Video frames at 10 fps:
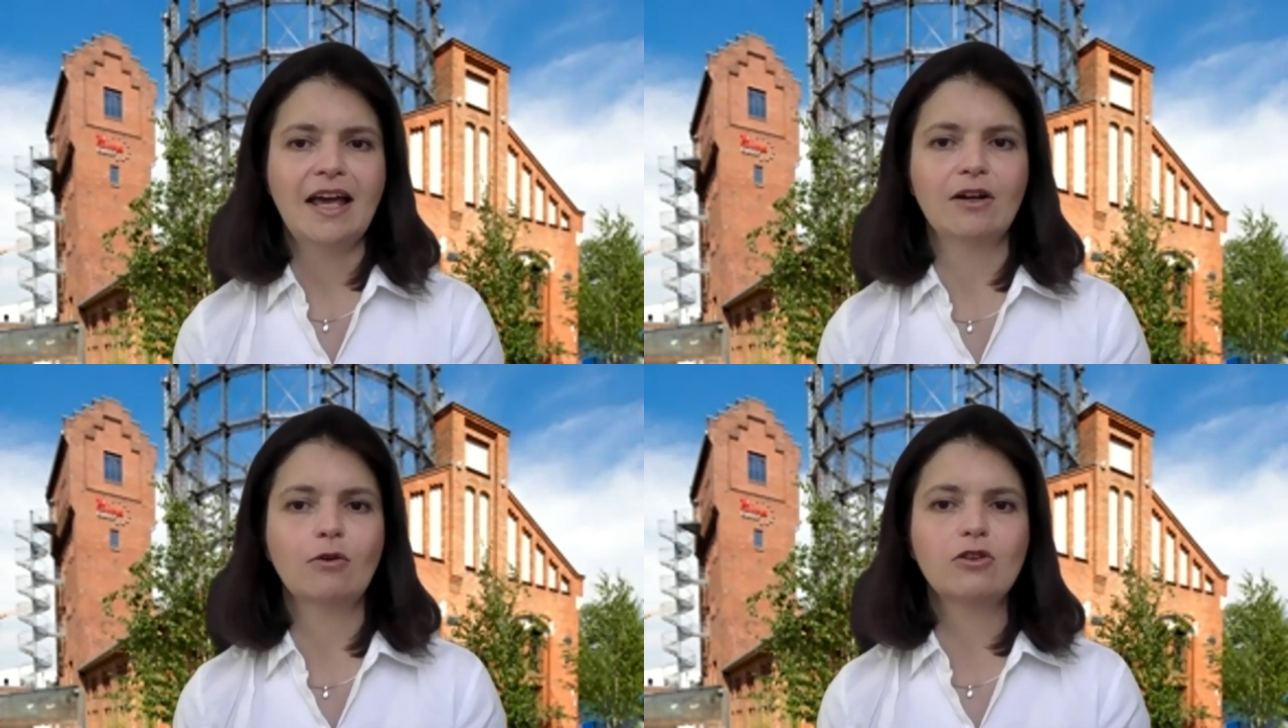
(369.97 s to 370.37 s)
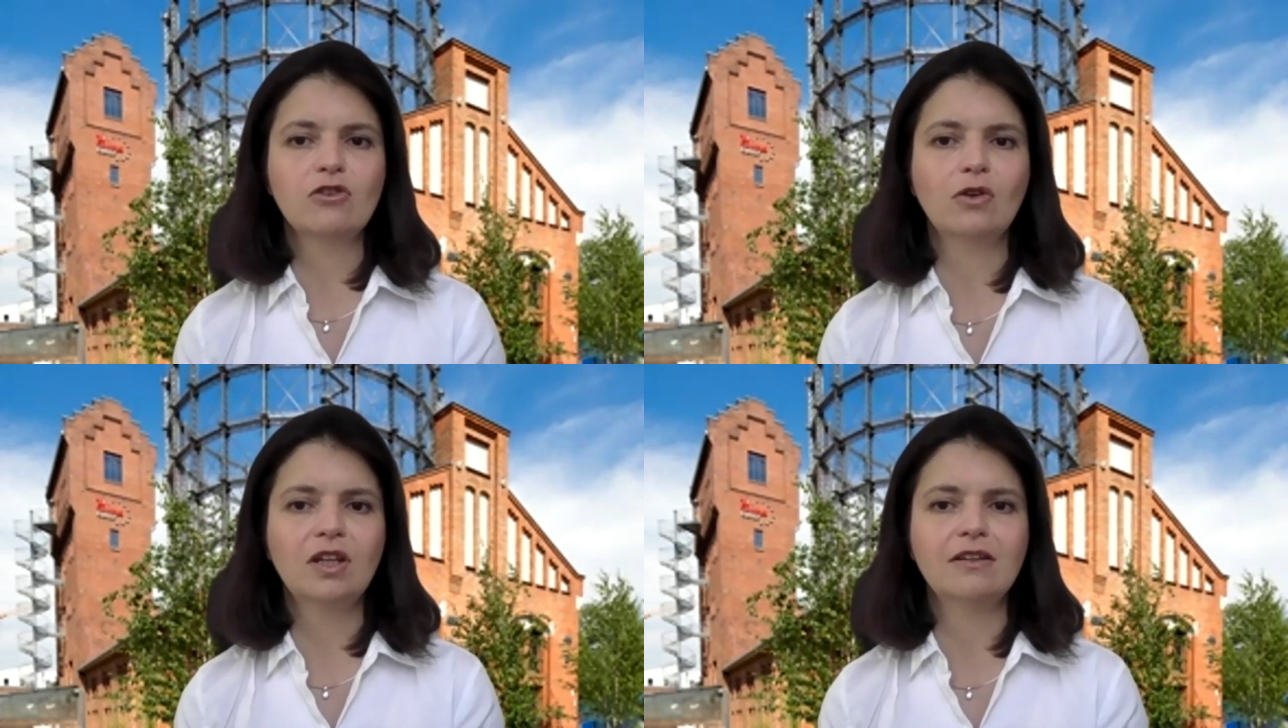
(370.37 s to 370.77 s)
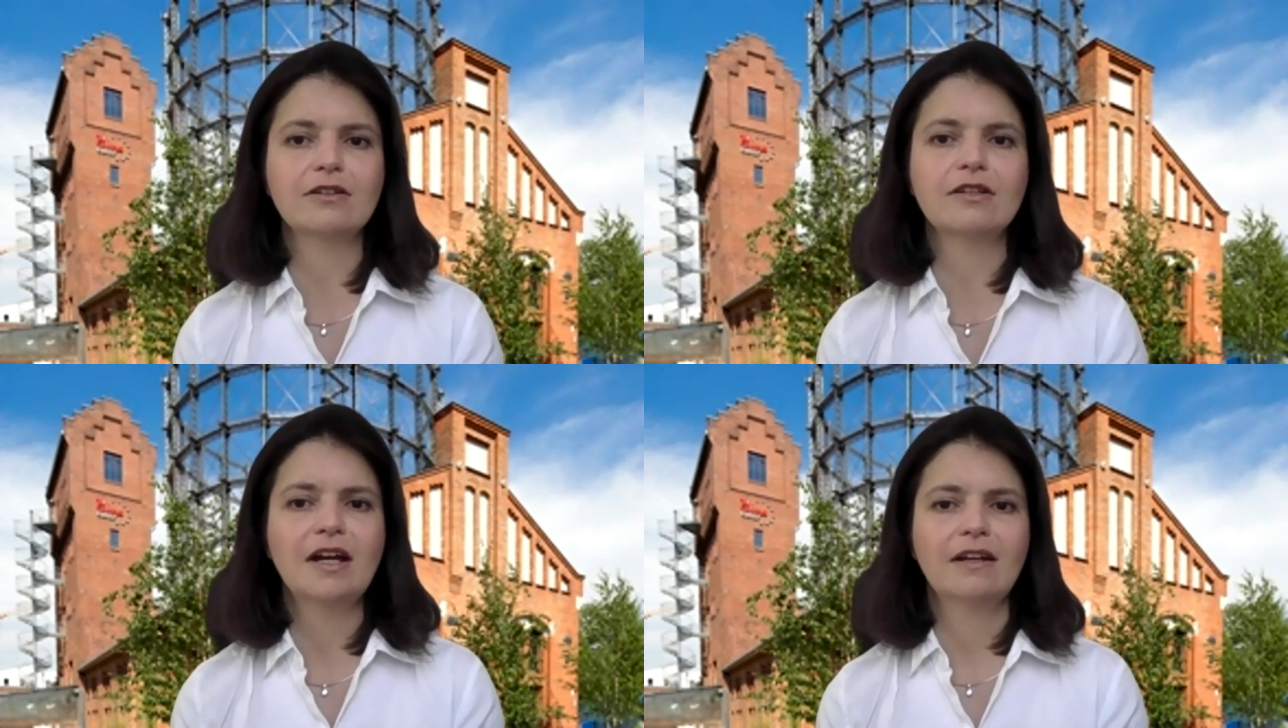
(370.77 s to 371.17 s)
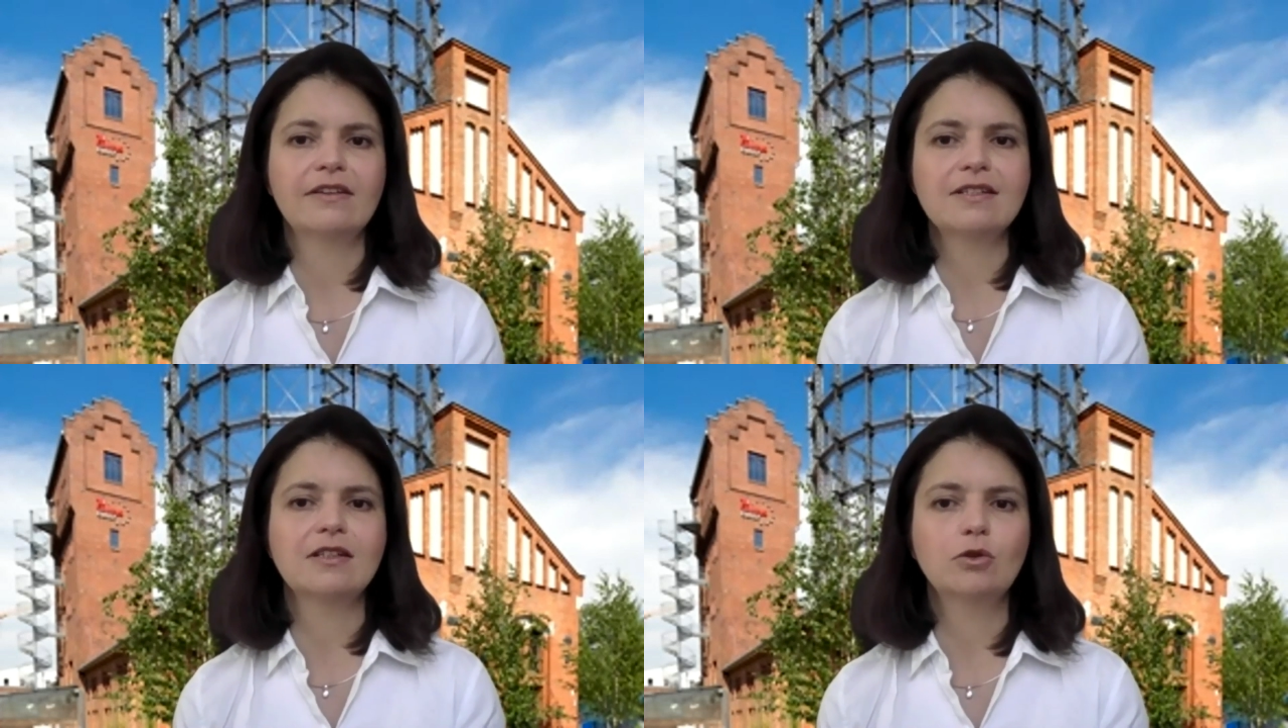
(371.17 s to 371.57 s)
And also here,
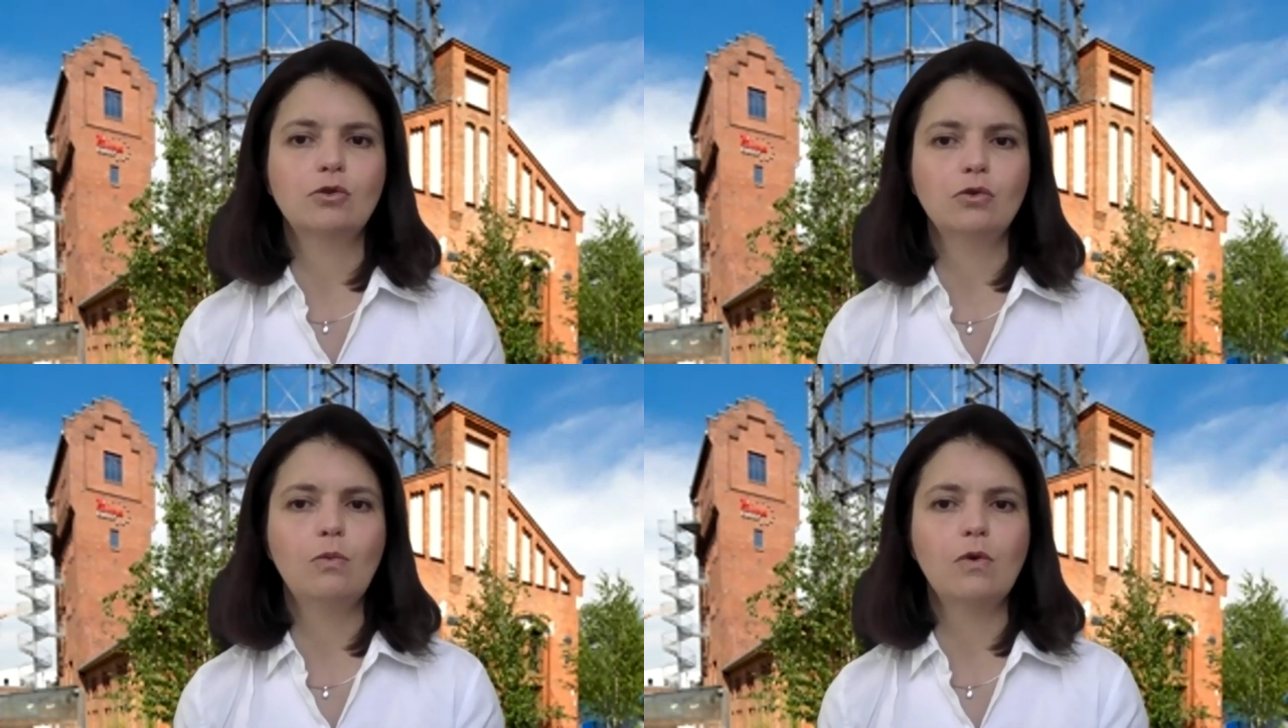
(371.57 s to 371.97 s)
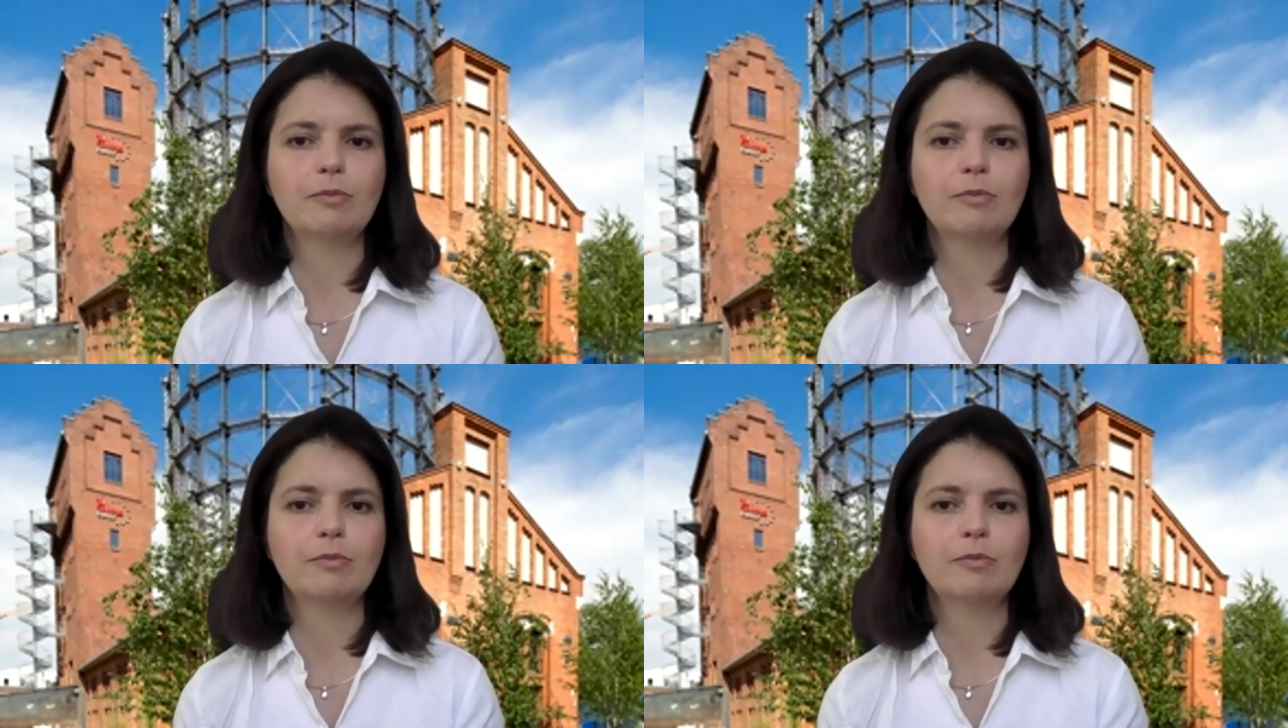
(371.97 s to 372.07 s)
the CO2